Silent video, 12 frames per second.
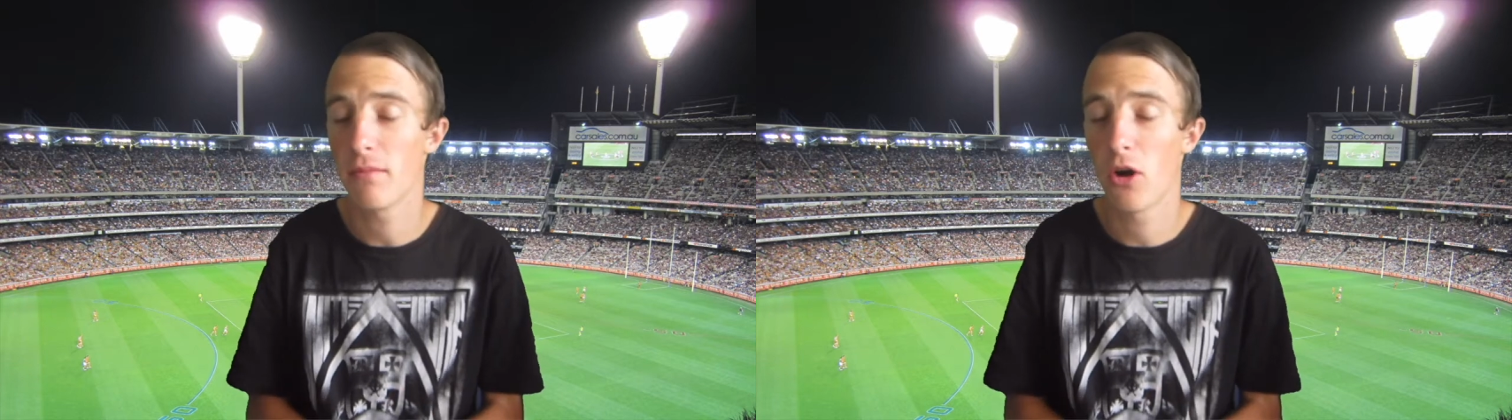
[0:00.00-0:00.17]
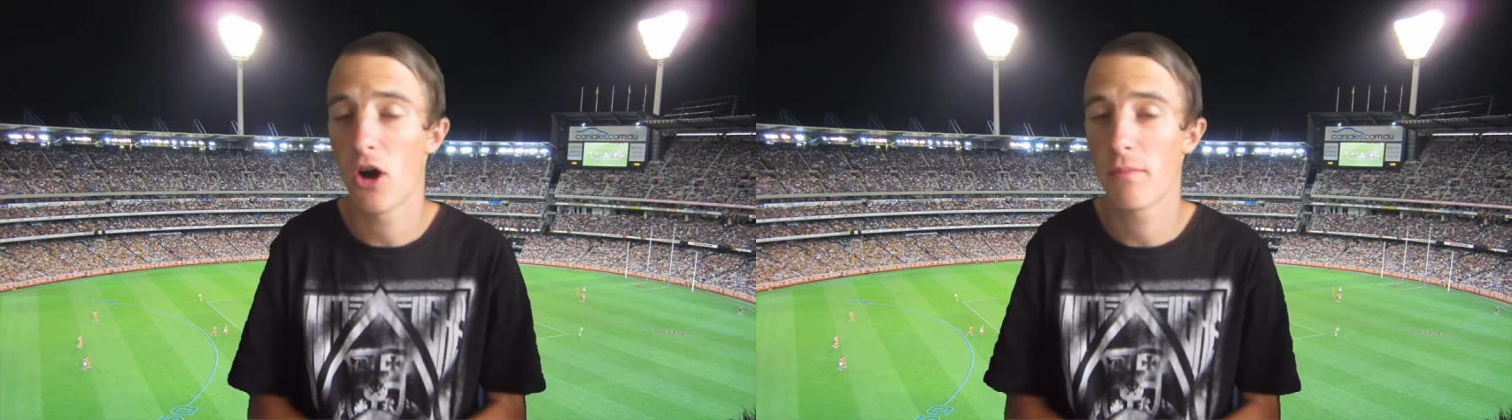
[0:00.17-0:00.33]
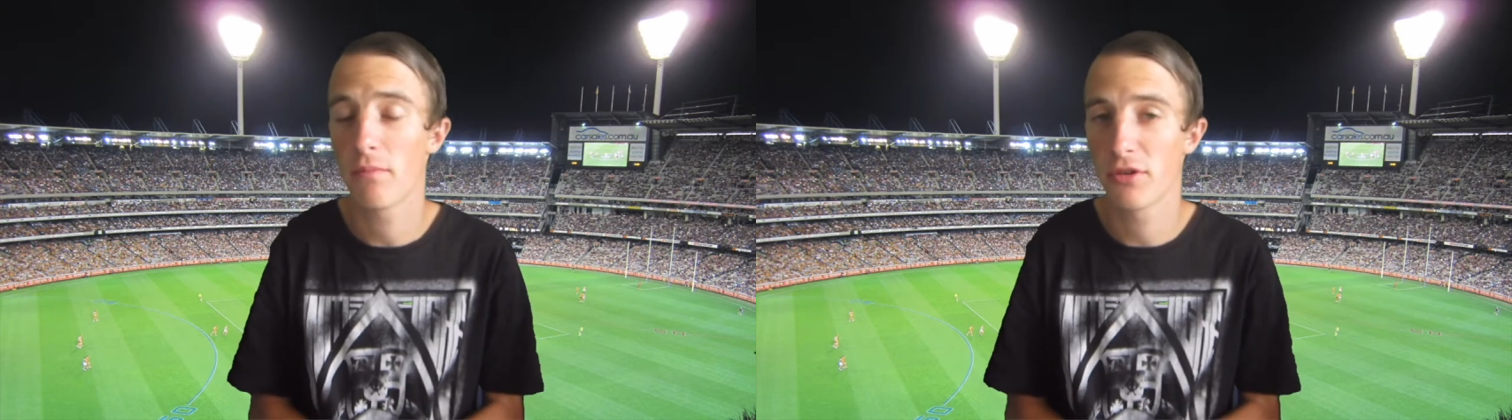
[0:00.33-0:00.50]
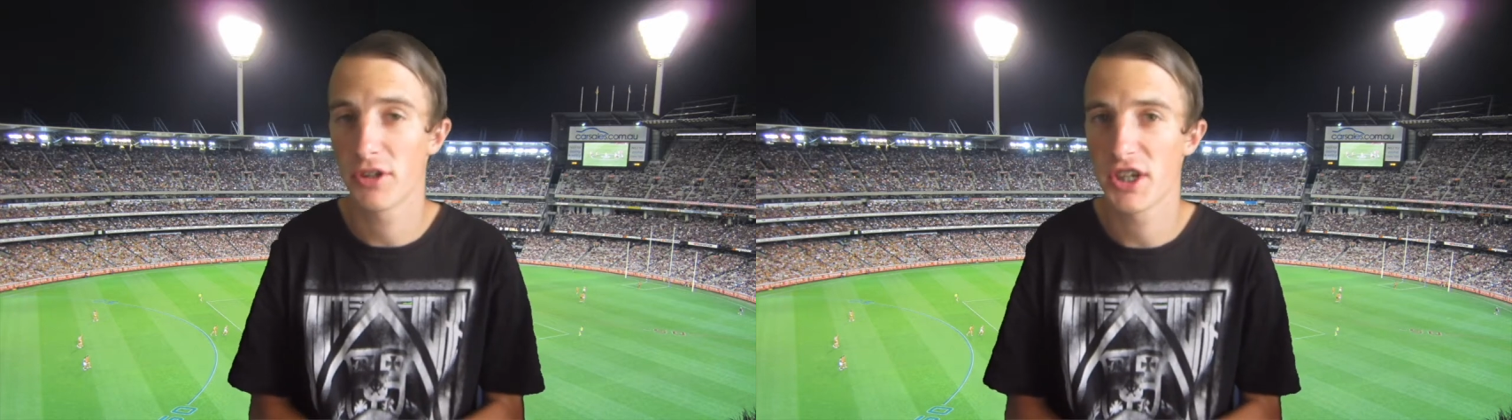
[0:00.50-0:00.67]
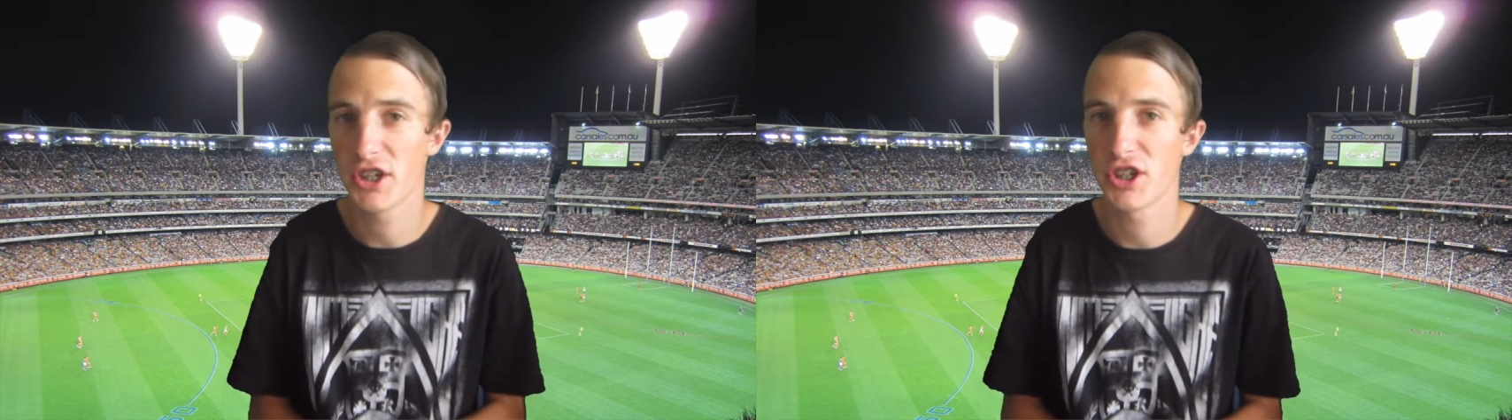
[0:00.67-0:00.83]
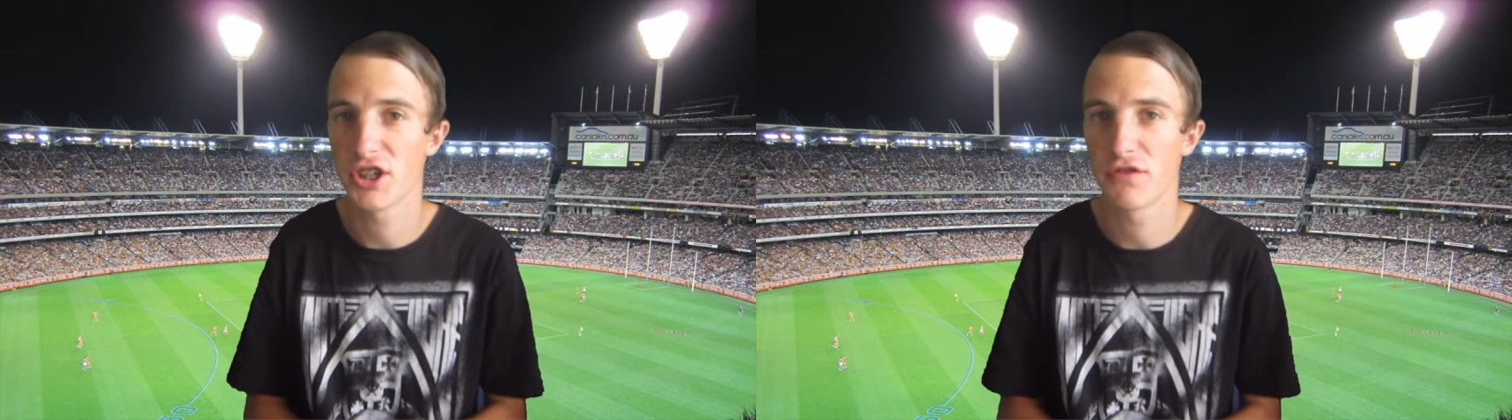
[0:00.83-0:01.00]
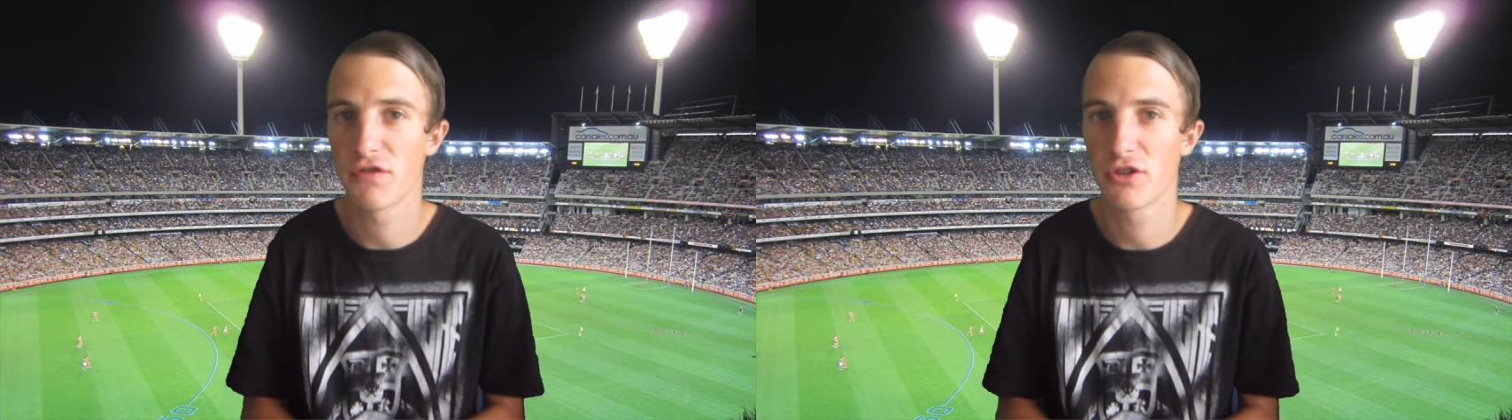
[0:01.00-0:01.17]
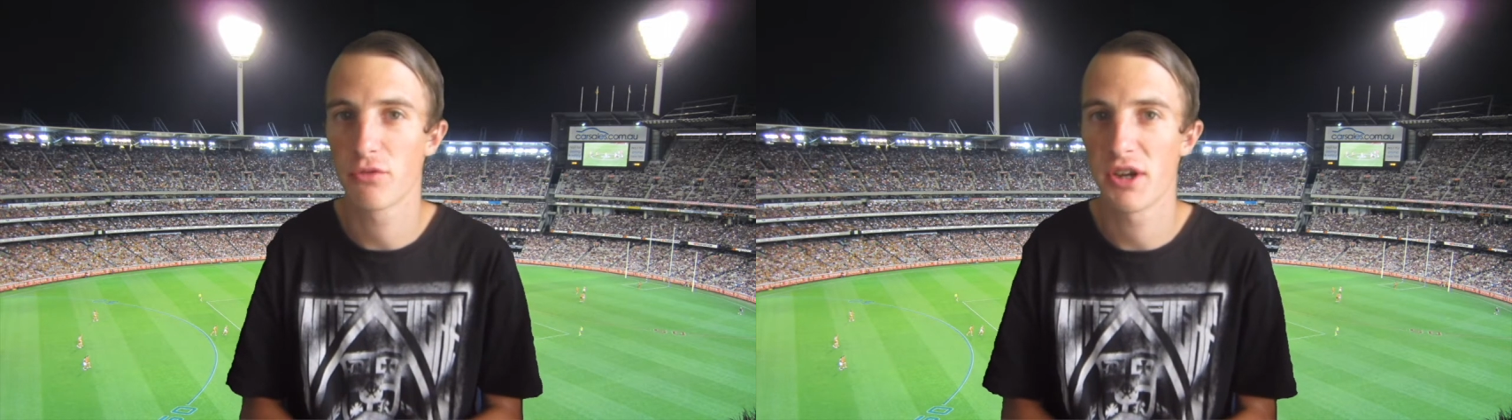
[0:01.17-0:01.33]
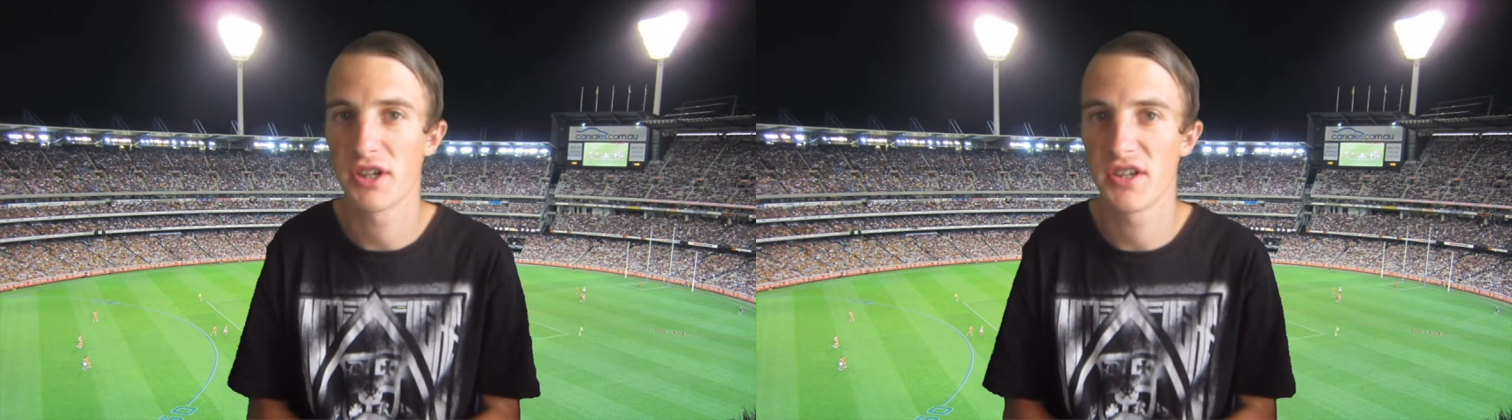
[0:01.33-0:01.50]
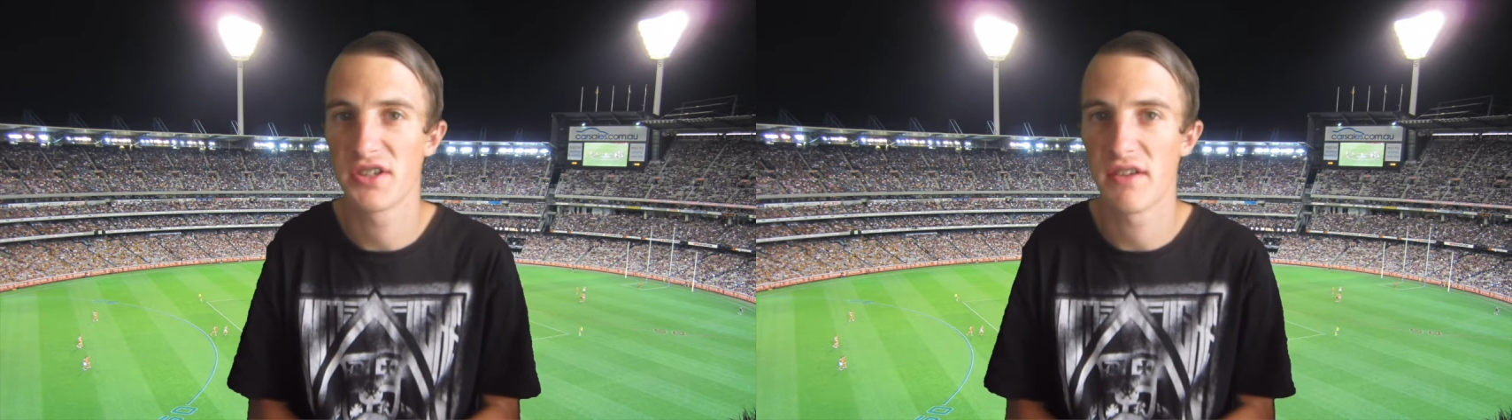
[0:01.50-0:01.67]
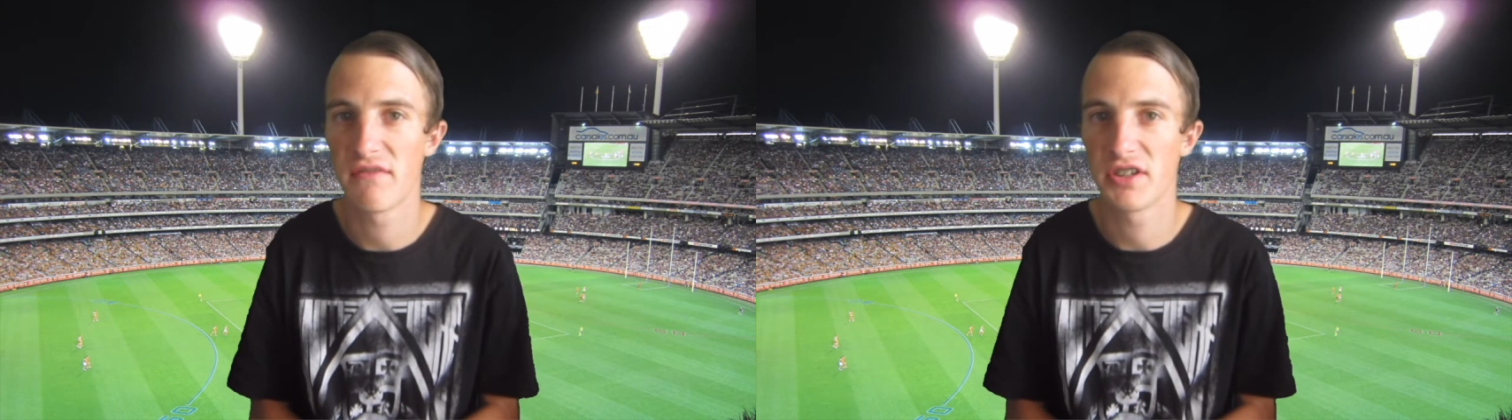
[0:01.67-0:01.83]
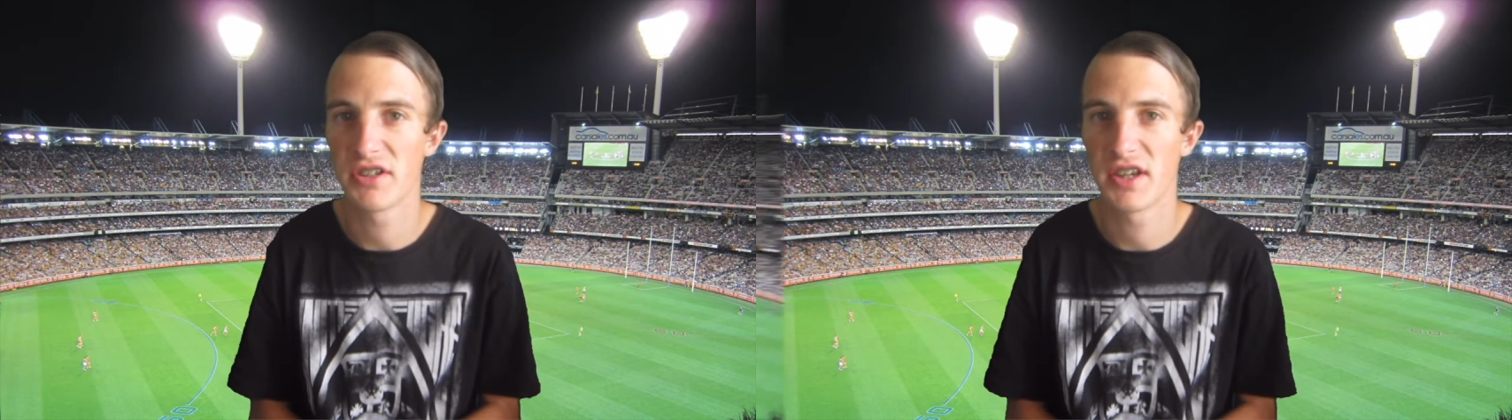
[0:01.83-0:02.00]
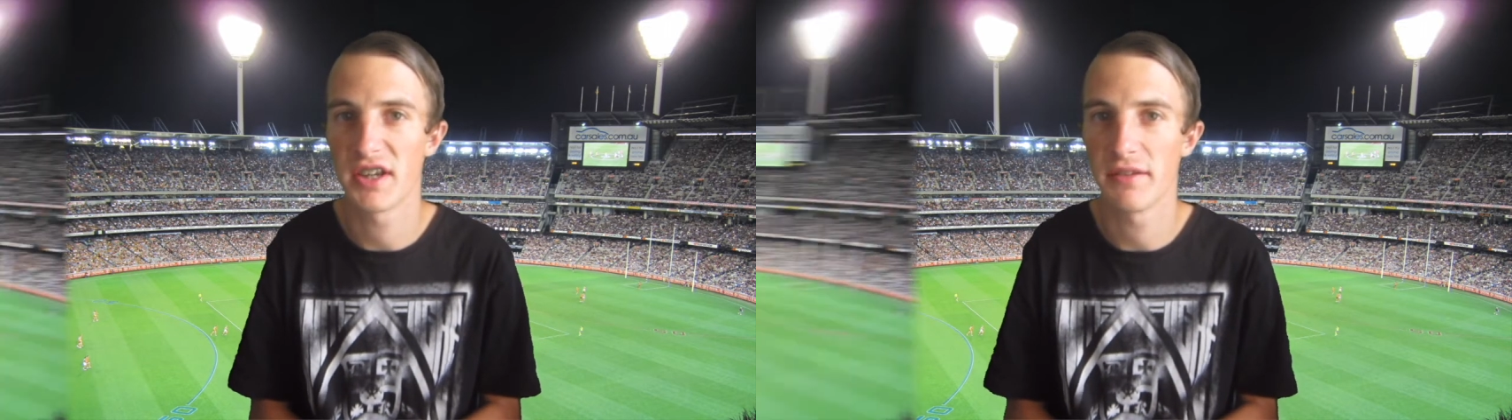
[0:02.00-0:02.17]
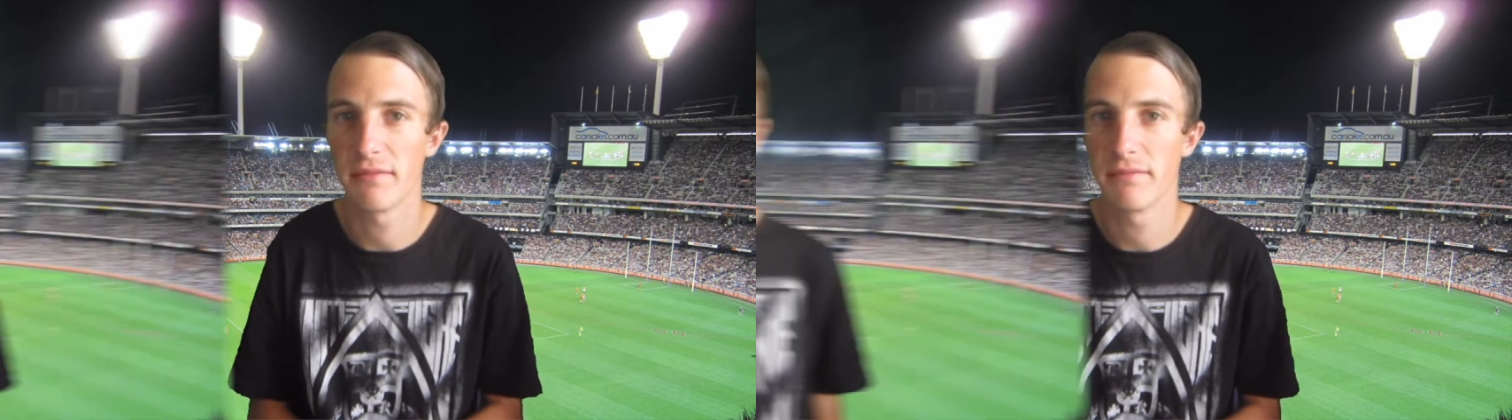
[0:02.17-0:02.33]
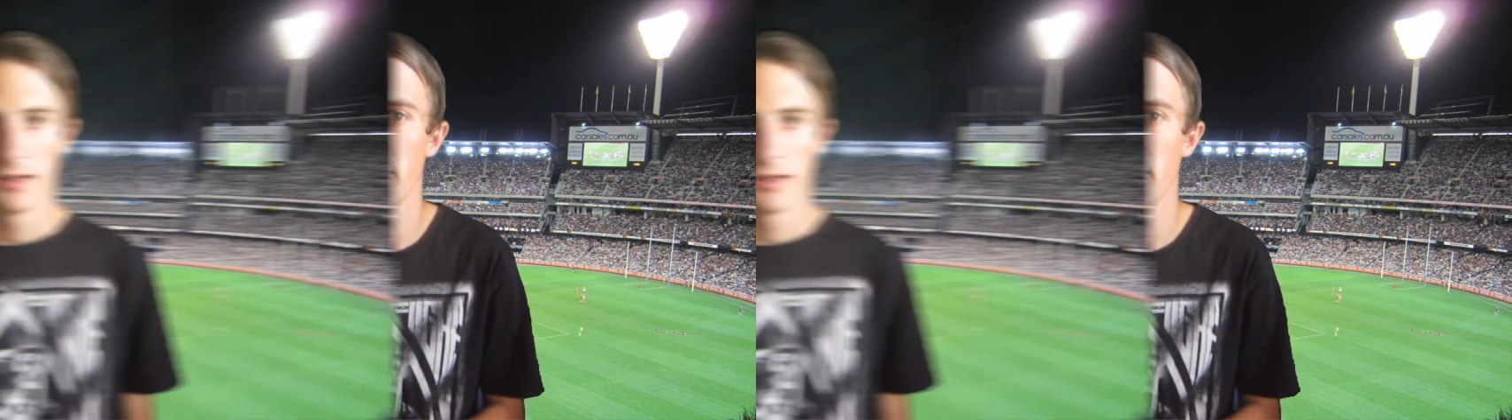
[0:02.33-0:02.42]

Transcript: my predictions for 2017.